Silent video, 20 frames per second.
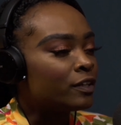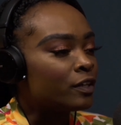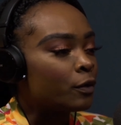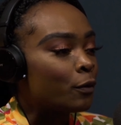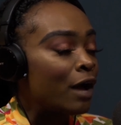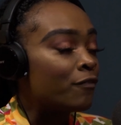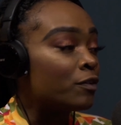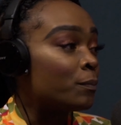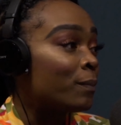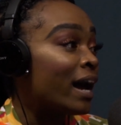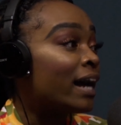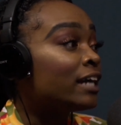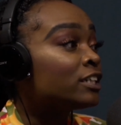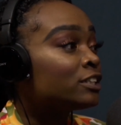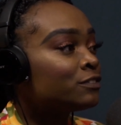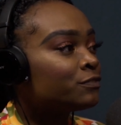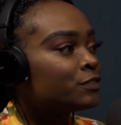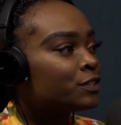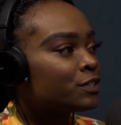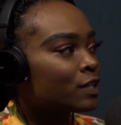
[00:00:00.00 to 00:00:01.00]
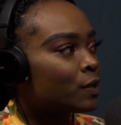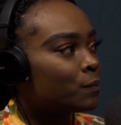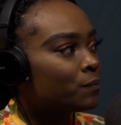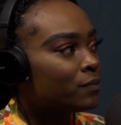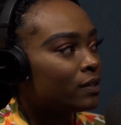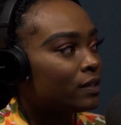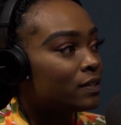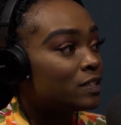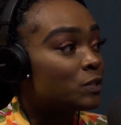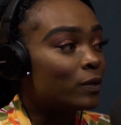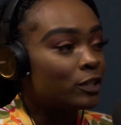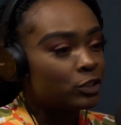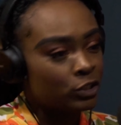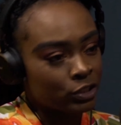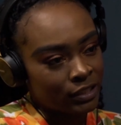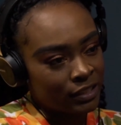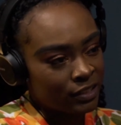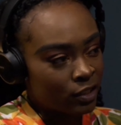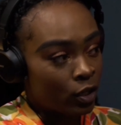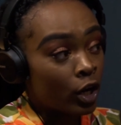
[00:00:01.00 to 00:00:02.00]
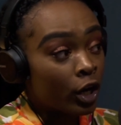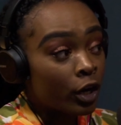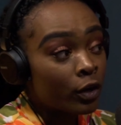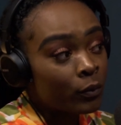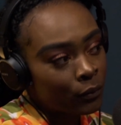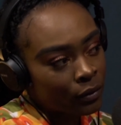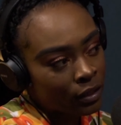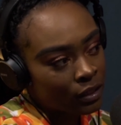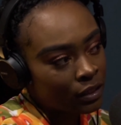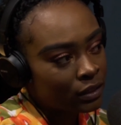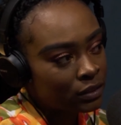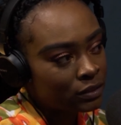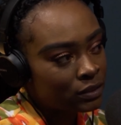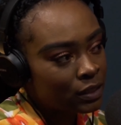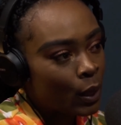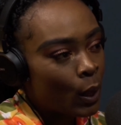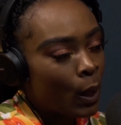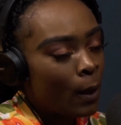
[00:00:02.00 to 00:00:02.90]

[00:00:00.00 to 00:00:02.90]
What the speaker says: have a passion for something, especially in the art world,